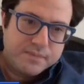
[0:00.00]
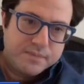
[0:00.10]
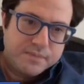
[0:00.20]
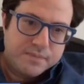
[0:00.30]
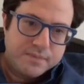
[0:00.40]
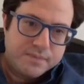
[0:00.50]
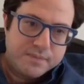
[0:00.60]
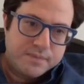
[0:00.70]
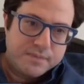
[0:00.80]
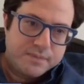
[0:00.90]

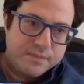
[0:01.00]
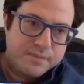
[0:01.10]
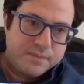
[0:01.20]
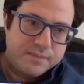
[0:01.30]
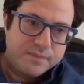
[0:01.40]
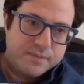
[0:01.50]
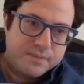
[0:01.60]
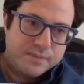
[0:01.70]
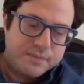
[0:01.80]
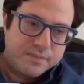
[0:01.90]

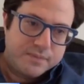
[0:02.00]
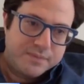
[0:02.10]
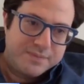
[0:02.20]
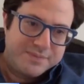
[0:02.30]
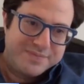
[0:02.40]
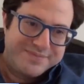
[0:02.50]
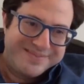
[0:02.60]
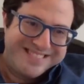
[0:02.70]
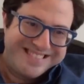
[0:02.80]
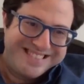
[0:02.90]

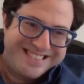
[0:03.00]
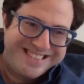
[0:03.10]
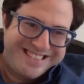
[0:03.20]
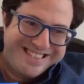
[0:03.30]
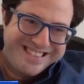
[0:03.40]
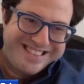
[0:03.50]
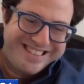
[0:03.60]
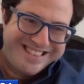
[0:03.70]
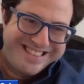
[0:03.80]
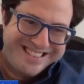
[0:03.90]

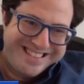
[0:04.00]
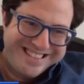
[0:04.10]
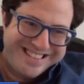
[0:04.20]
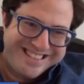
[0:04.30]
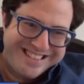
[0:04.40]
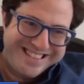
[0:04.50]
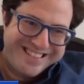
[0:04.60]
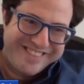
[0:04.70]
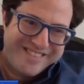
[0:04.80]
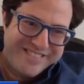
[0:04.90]

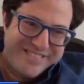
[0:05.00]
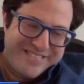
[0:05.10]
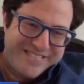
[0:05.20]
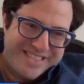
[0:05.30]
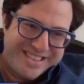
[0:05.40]
No words are spoken by the person on screen.